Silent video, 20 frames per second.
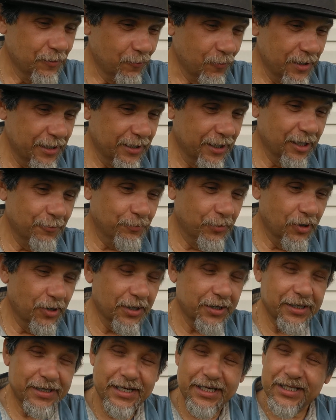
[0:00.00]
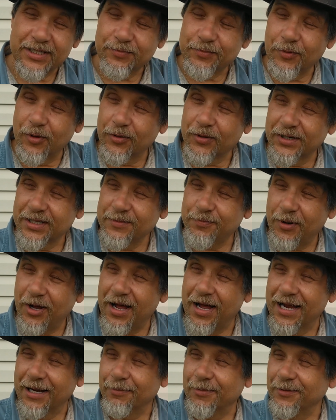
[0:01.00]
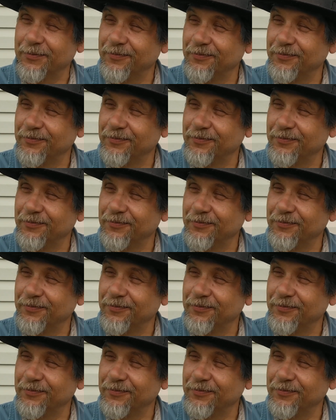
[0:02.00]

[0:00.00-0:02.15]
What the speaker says: reading a book, and he's smoking his pipe.